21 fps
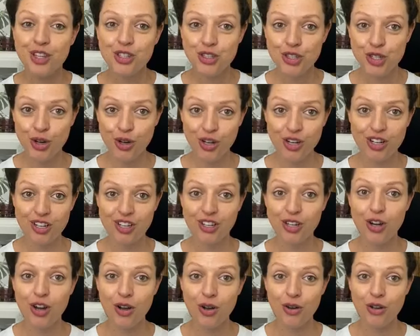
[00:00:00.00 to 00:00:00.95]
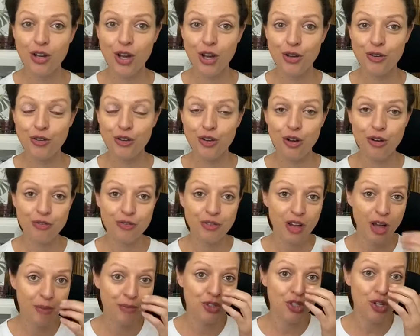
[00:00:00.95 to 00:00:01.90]
Chocolate, coffee,
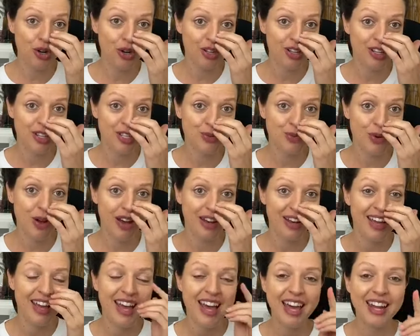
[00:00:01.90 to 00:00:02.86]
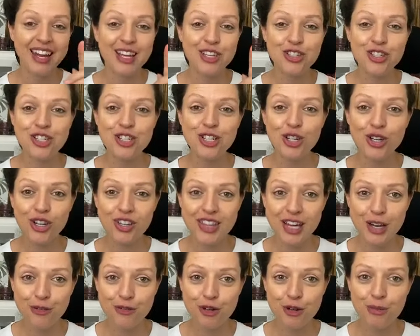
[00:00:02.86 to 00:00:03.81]
chocolate is one. And let's just look at
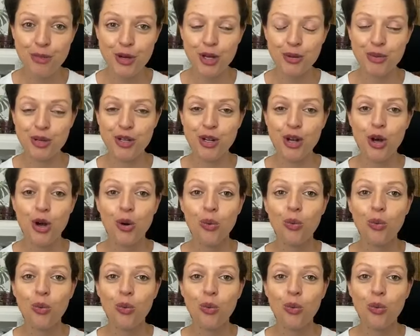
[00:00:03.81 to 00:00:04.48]
that for a moment.